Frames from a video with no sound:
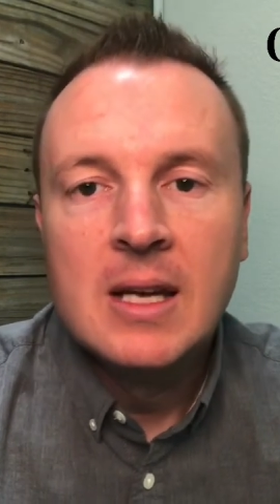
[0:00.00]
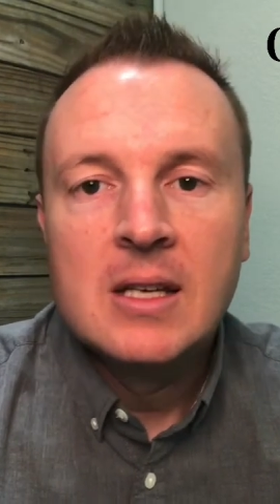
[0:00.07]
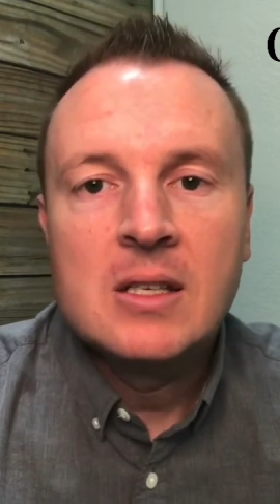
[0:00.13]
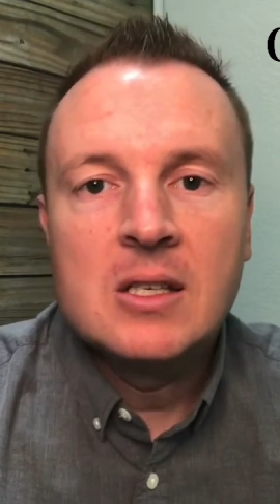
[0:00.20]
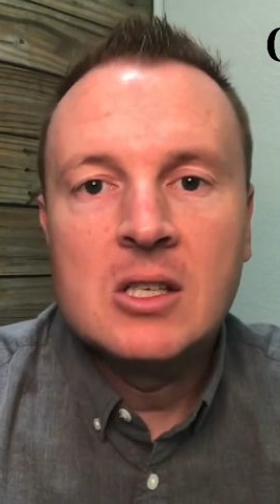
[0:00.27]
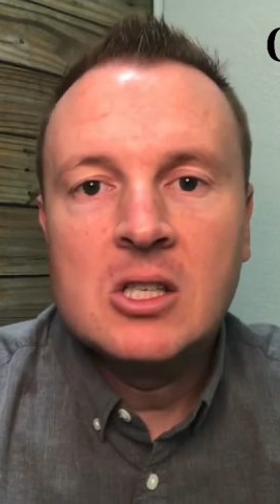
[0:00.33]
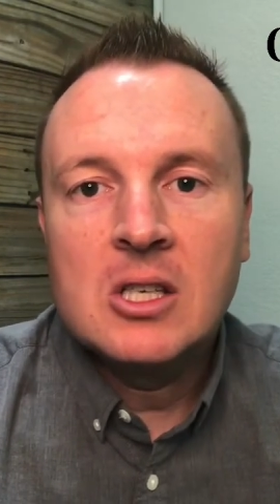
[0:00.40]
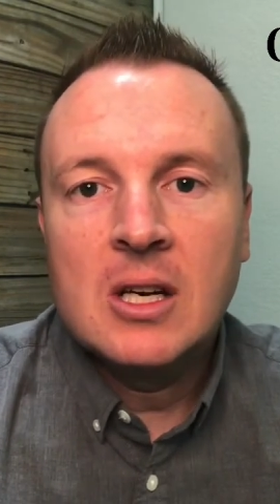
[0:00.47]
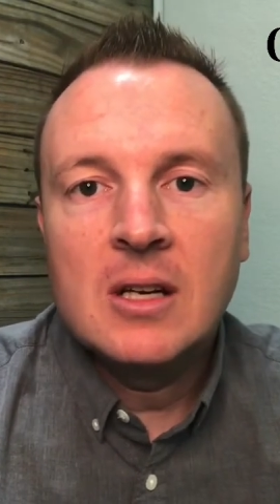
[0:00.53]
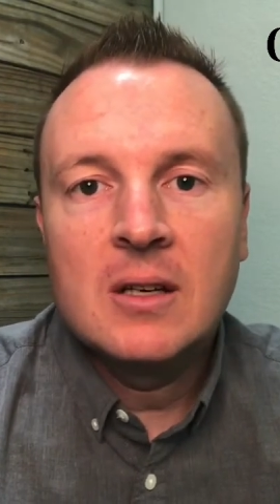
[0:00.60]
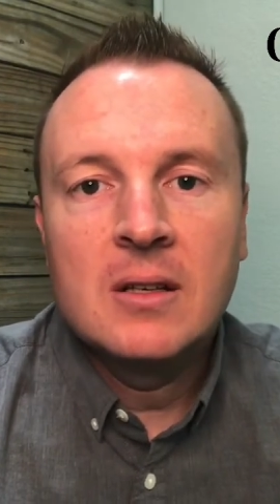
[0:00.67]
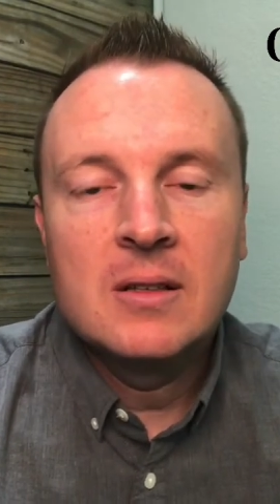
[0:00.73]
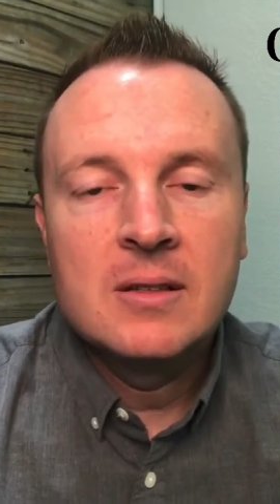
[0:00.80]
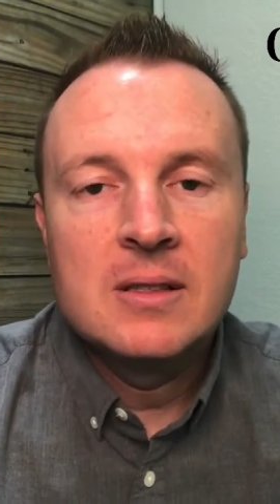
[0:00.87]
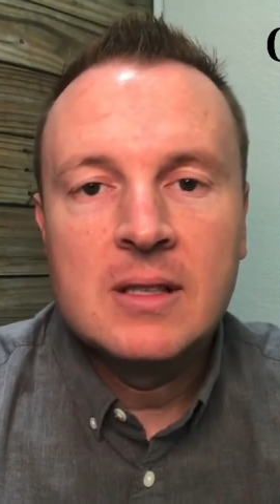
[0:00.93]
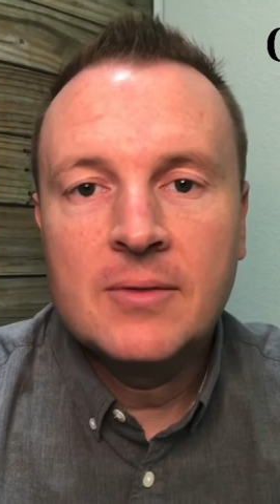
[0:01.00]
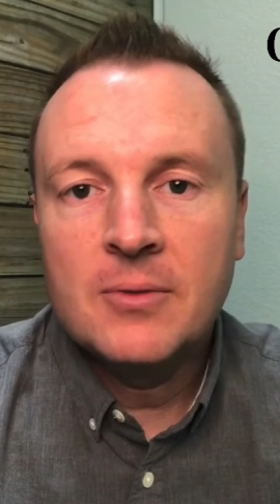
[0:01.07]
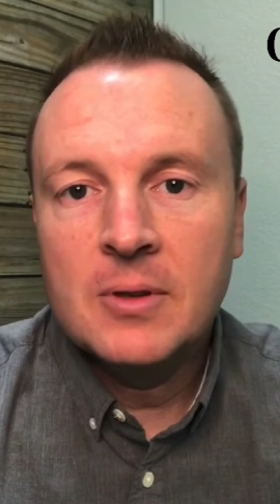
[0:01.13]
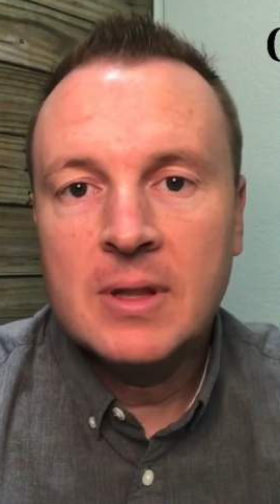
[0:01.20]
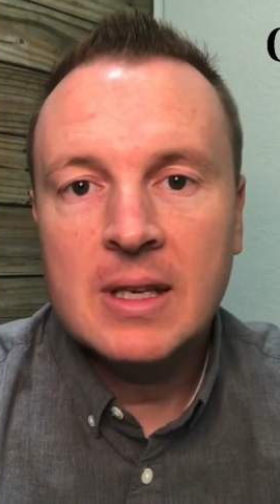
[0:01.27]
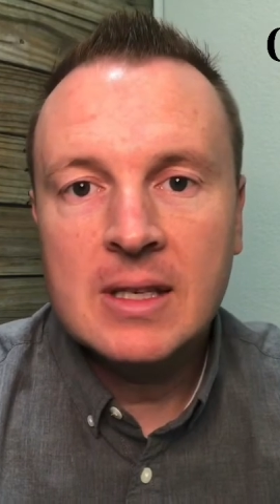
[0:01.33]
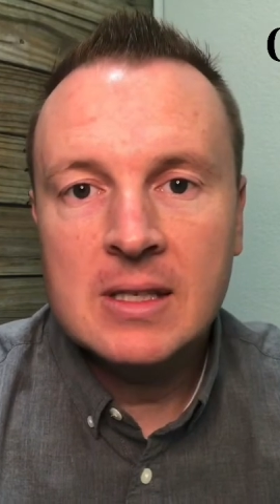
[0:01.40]
to share
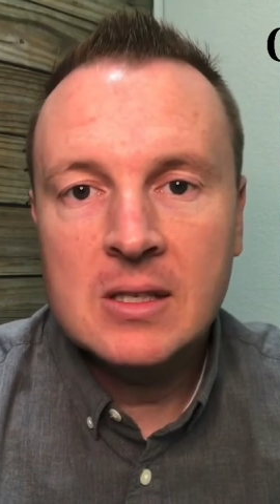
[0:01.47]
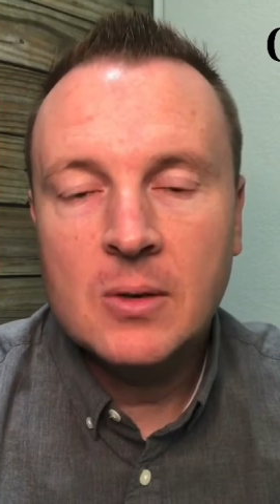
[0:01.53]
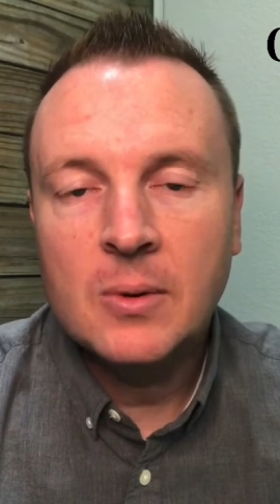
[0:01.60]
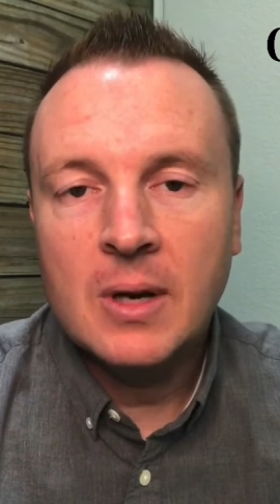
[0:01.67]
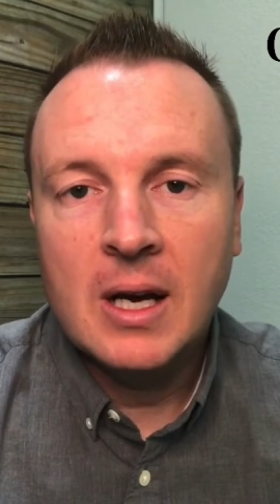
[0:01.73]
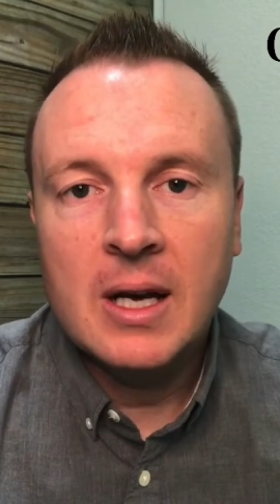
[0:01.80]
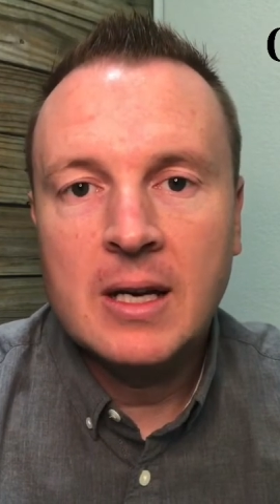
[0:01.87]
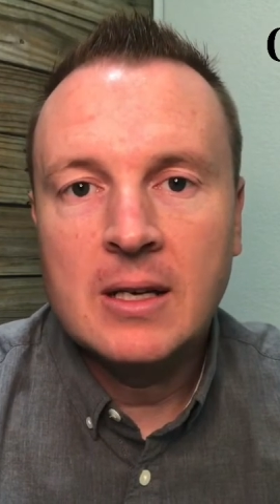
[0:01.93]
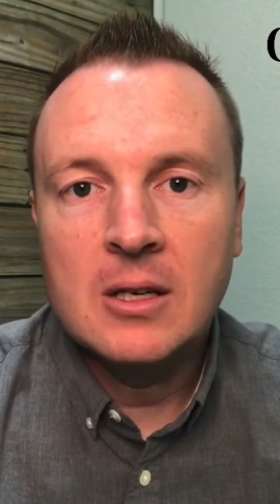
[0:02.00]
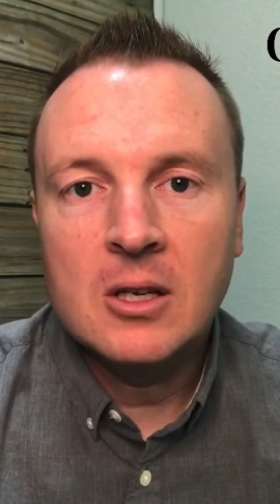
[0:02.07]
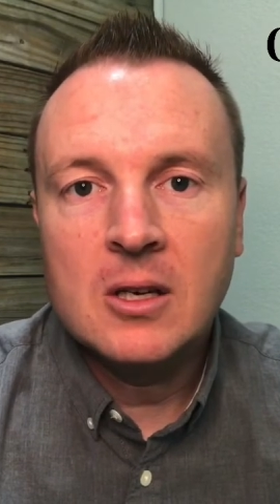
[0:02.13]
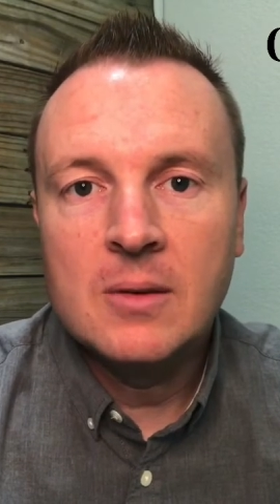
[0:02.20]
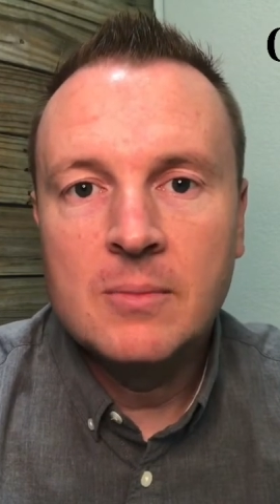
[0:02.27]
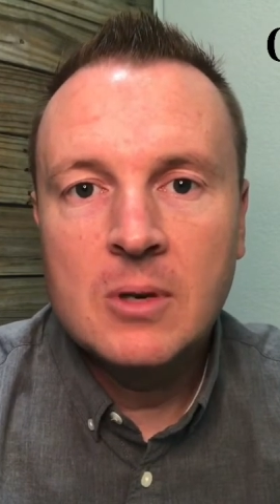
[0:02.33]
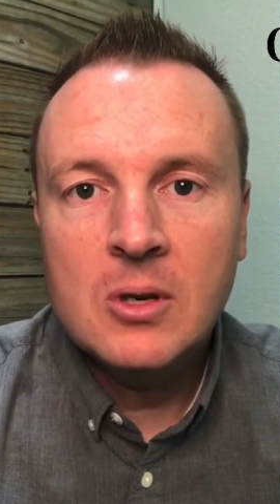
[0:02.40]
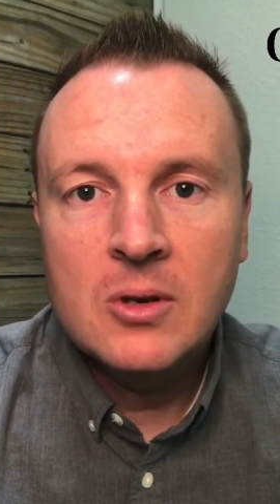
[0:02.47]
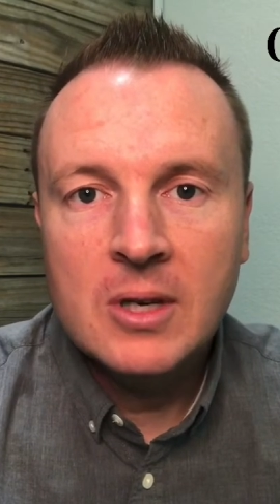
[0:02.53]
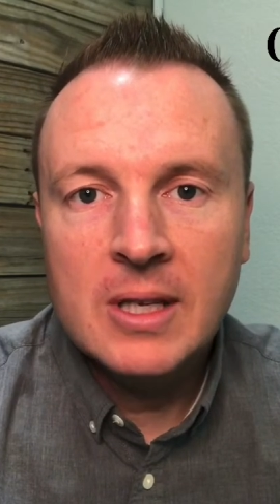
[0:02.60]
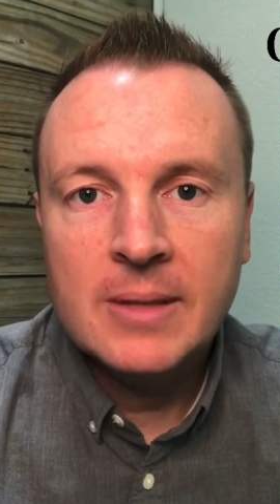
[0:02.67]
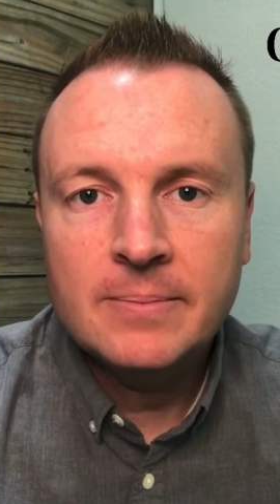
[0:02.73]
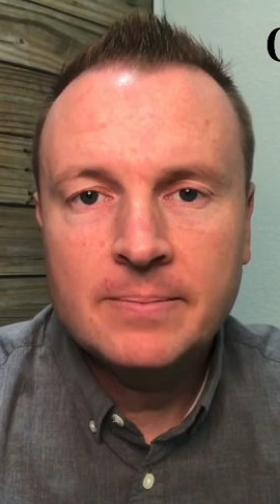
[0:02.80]
different things going on in your community,